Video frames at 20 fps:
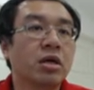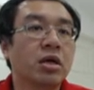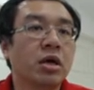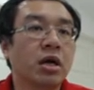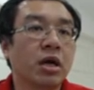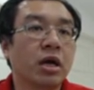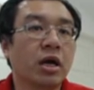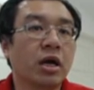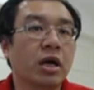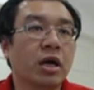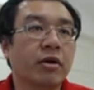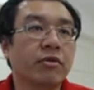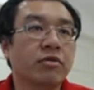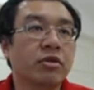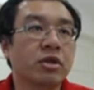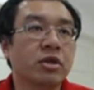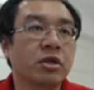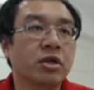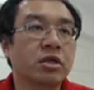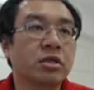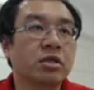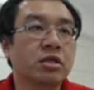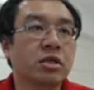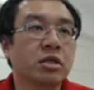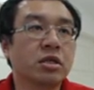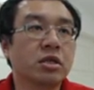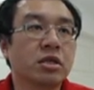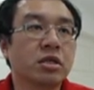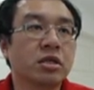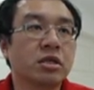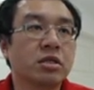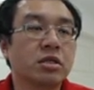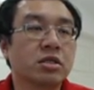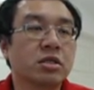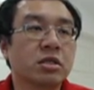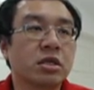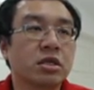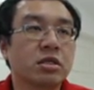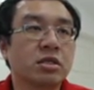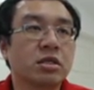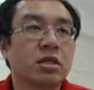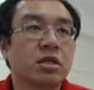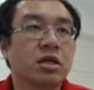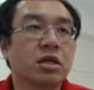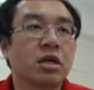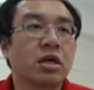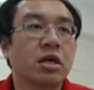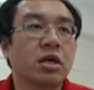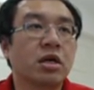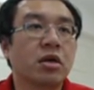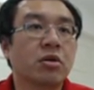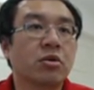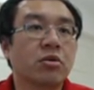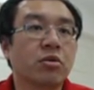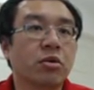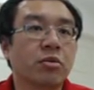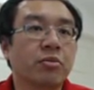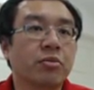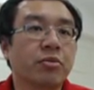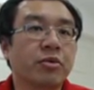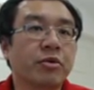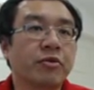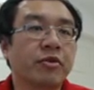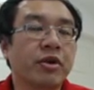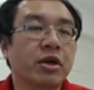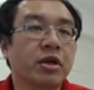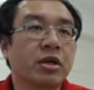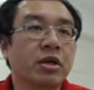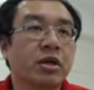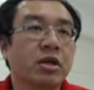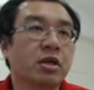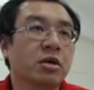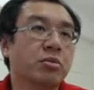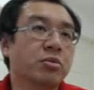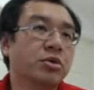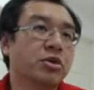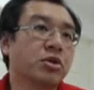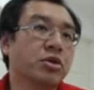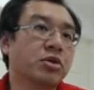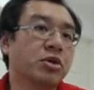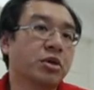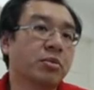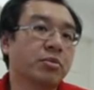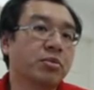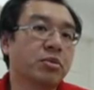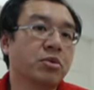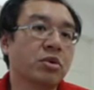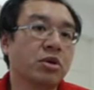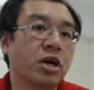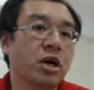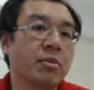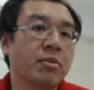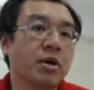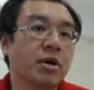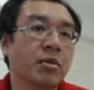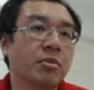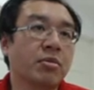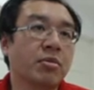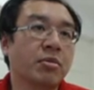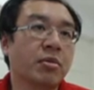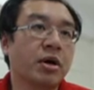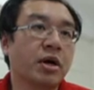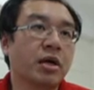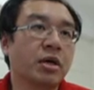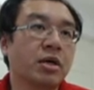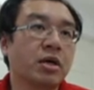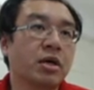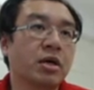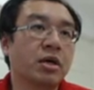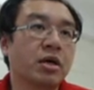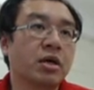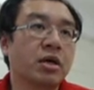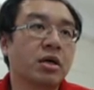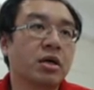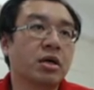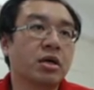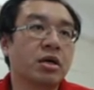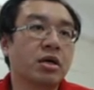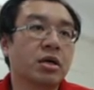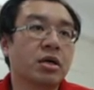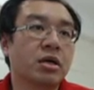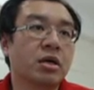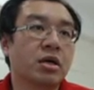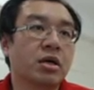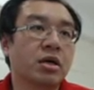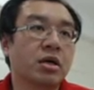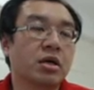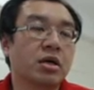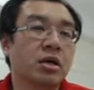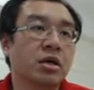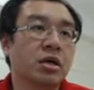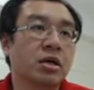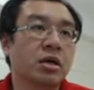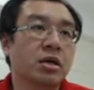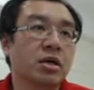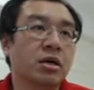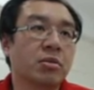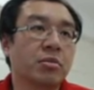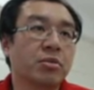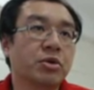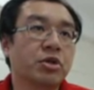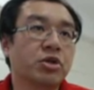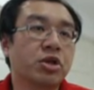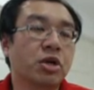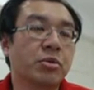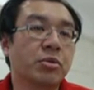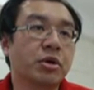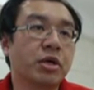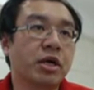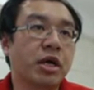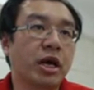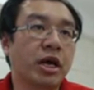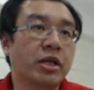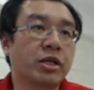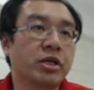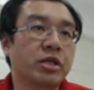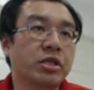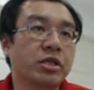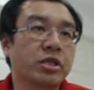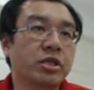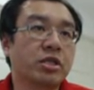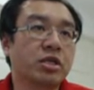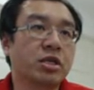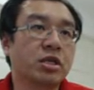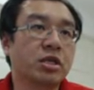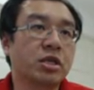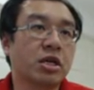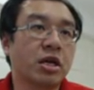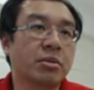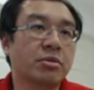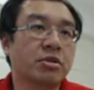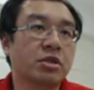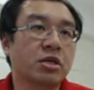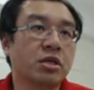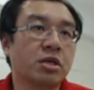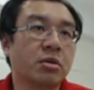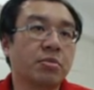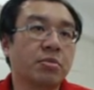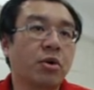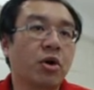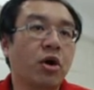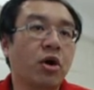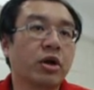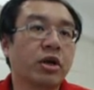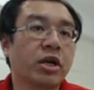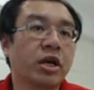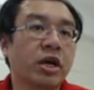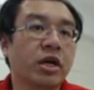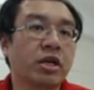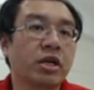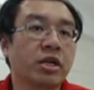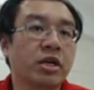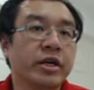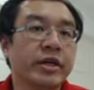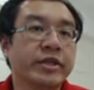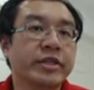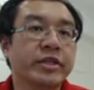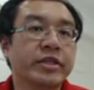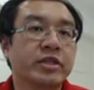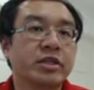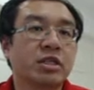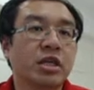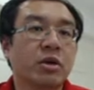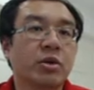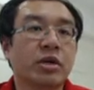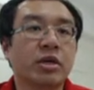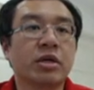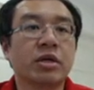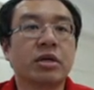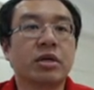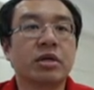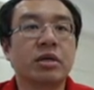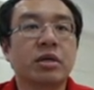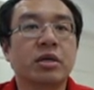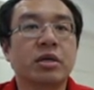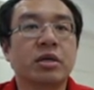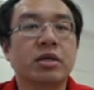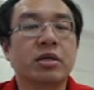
And after this e6, you prevent the bishop to come up, but the bishop can just capture the pawn at h7.